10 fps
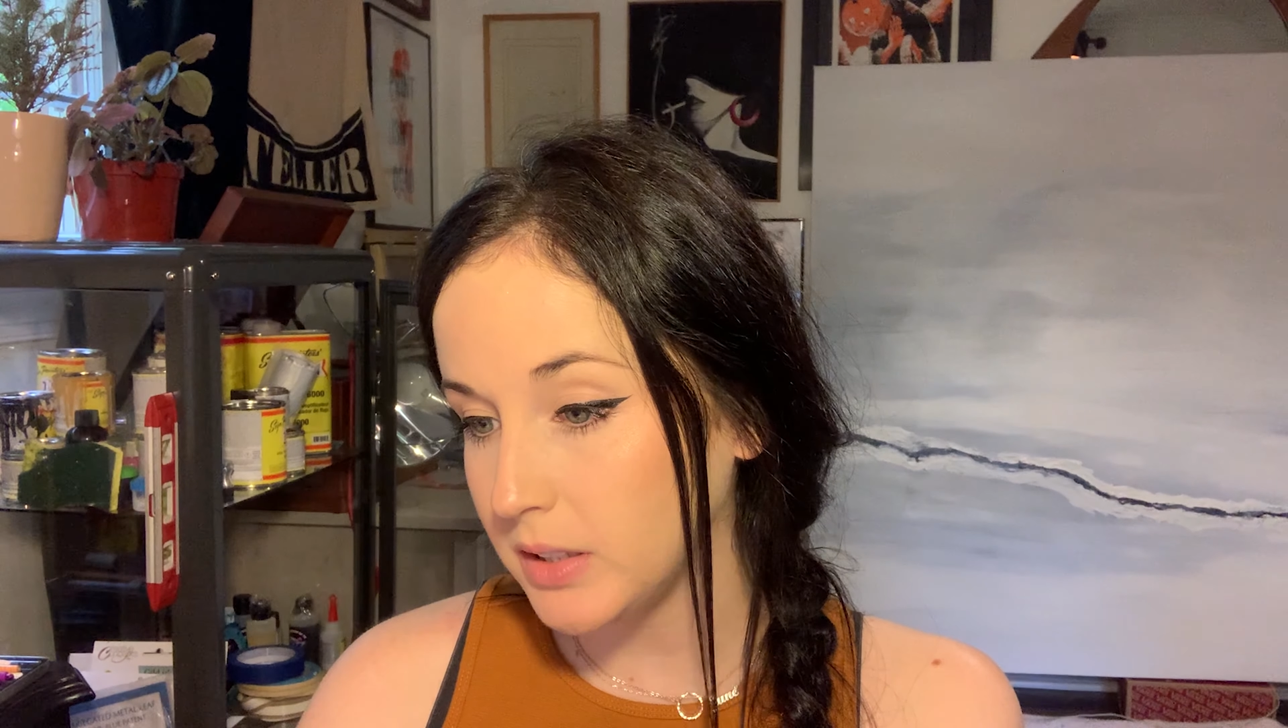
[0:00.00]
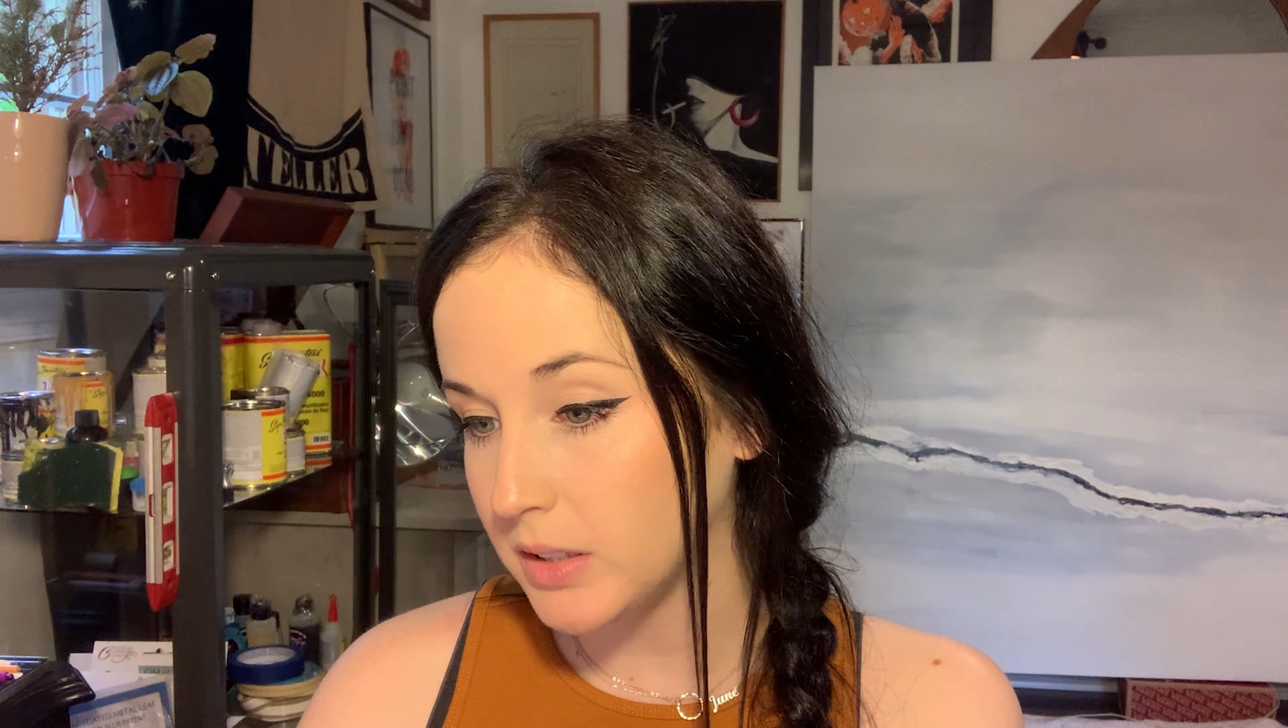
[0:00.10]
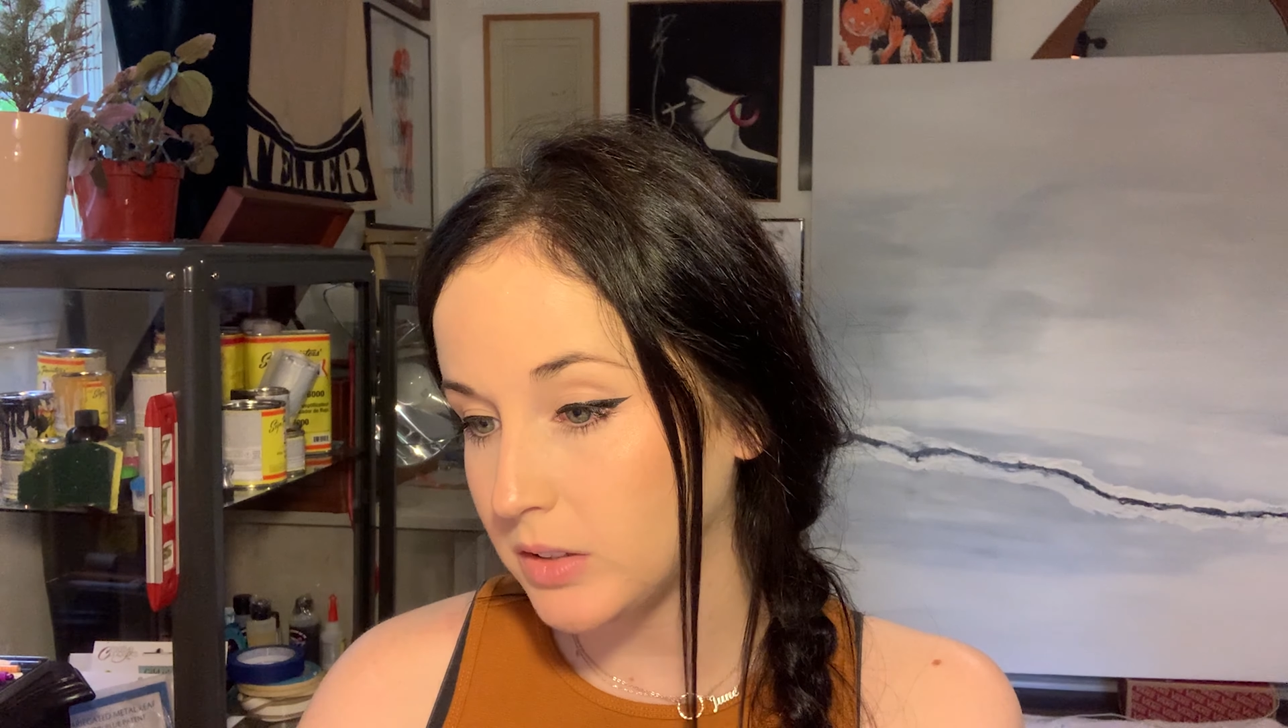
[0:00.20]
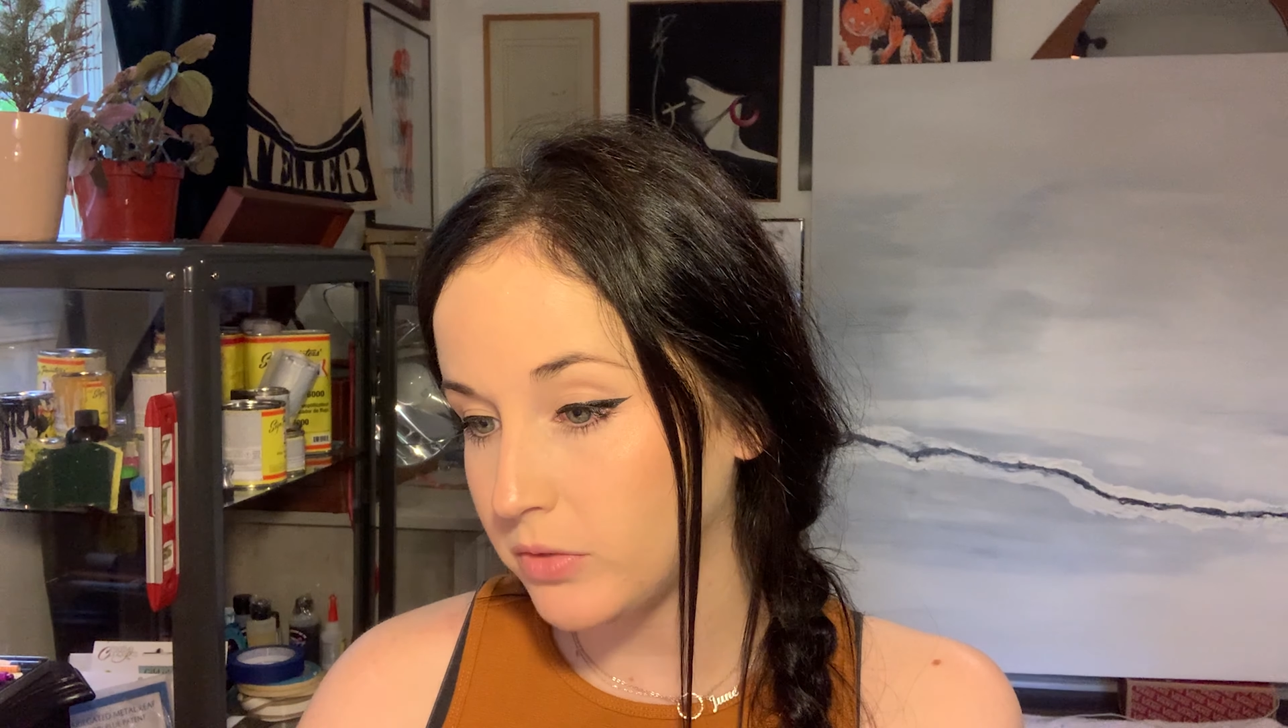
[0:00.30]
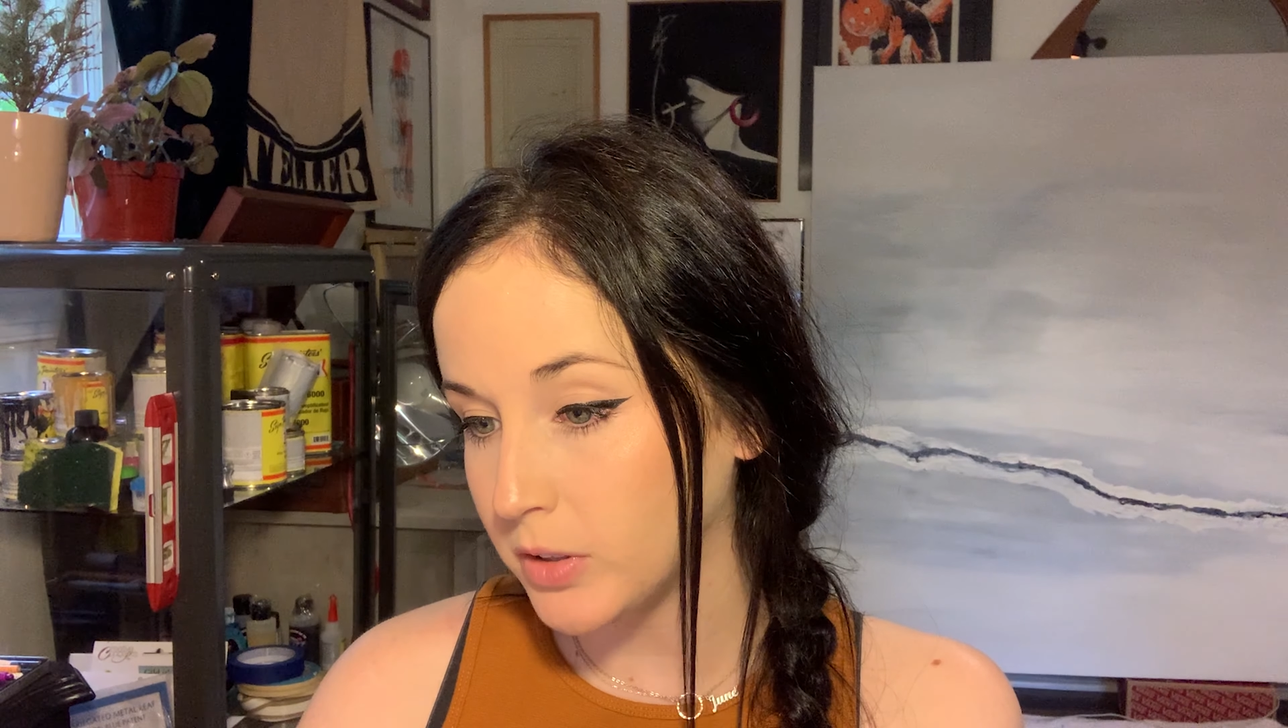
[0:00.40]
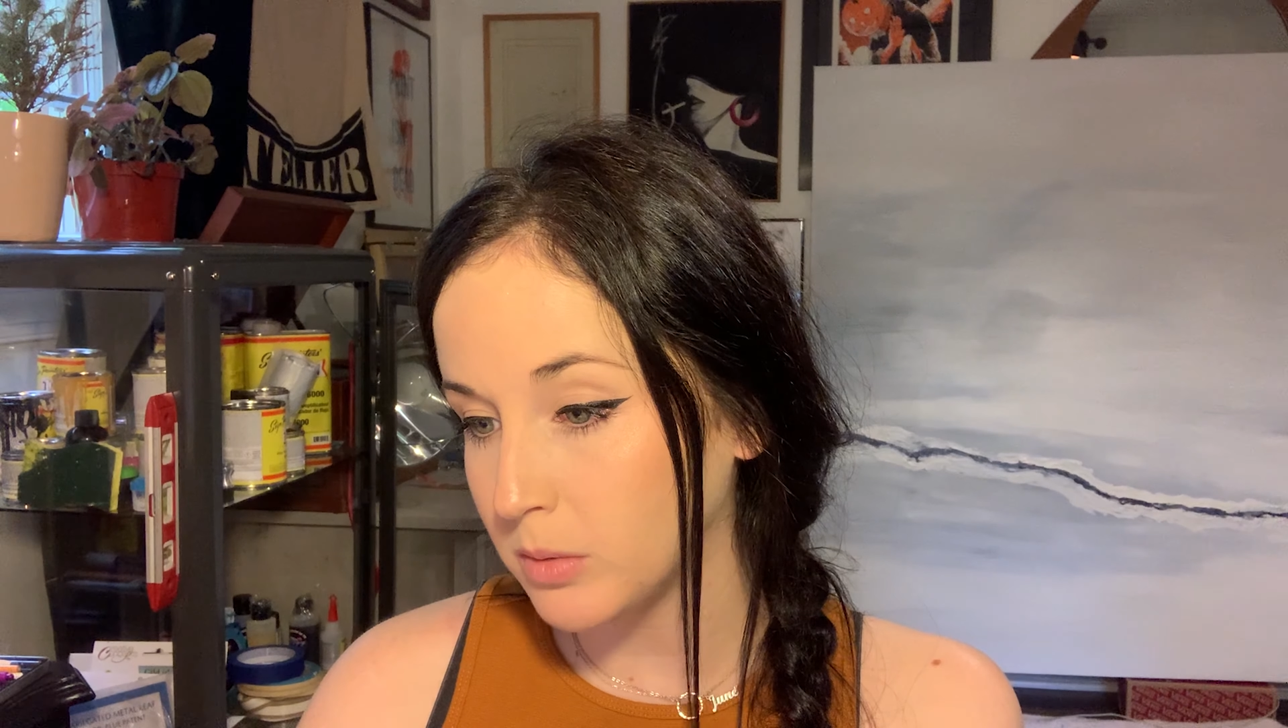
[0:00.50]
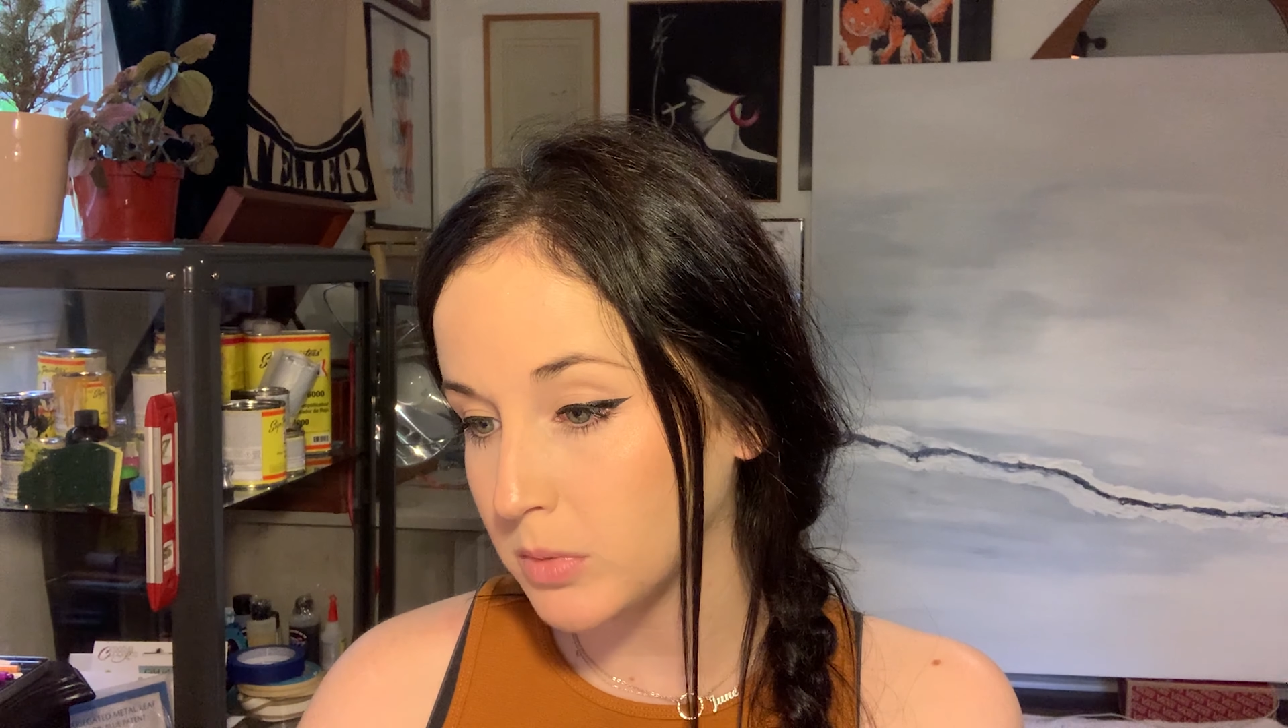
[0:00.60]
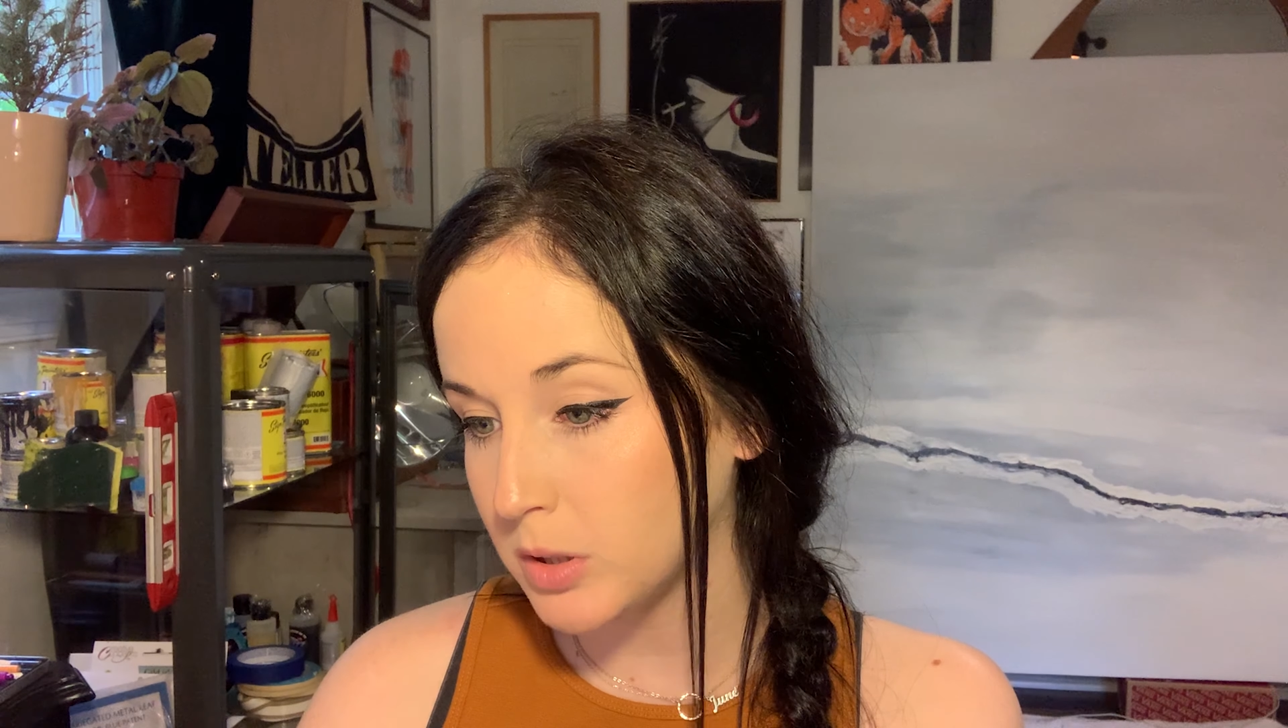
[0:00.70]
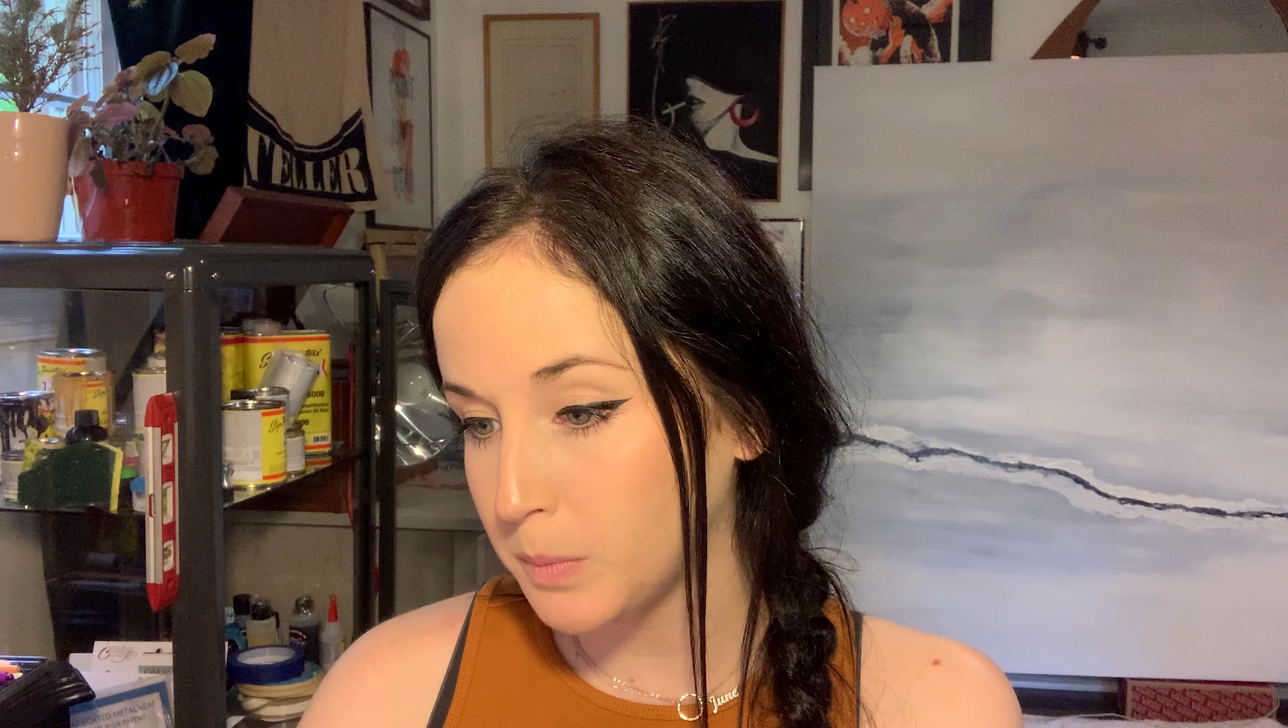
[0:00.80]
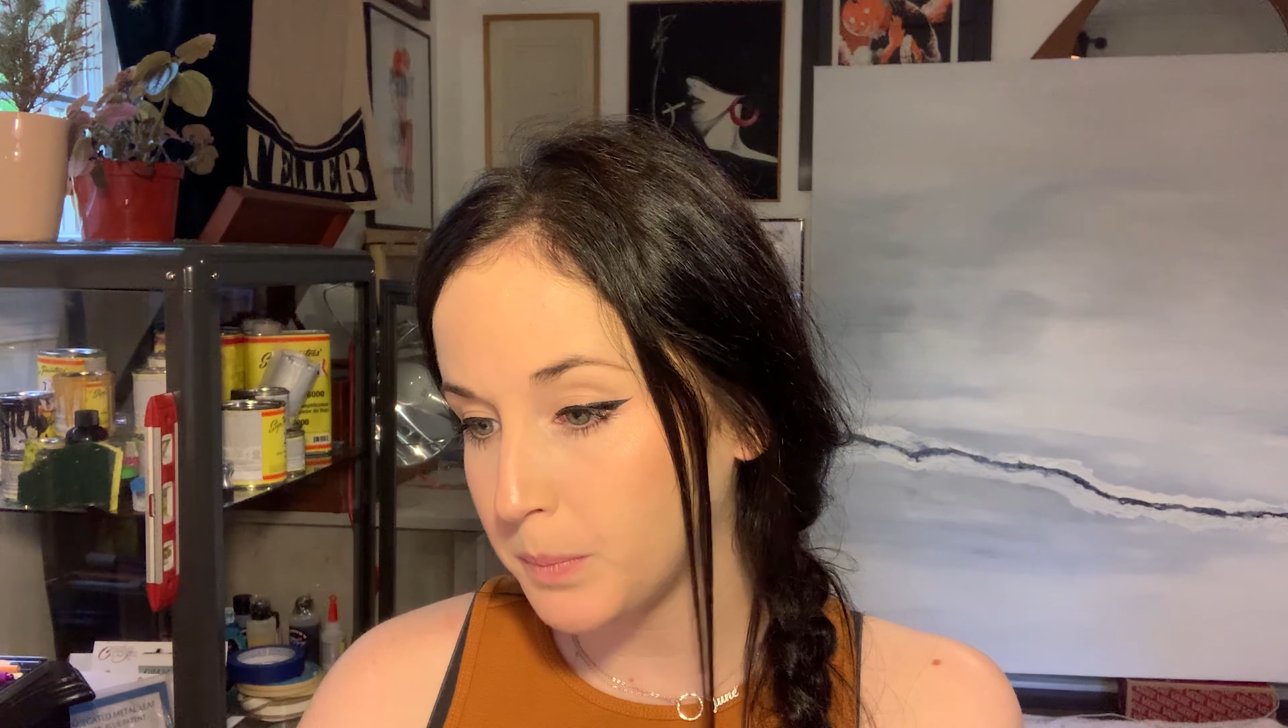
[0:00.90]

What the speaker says: did film the